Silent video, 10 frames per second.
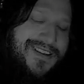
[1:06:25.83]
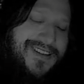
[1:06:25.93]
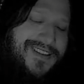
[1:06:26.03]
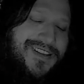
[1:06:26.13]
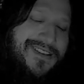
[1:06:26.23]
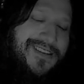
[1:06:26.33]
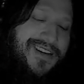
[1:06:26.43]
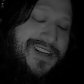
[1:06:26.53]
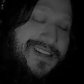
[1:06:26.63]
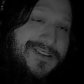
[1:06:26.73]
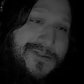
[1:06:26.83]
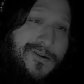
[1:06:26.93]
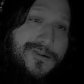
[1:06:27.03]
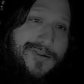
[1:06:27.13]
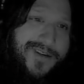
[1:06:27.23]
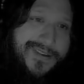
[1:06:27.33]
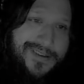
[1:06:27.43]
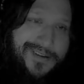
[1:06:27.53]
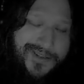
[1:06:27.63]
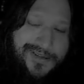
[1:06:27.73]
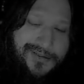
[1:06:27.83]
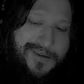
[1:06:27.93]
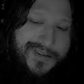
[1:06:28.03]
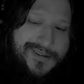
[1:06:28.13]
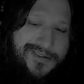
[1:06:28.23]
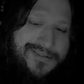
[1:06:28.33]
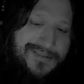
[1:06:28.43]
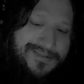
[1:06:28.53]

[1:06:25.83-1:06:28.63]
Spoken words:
they think they're going to get Star Trek The Next Generation.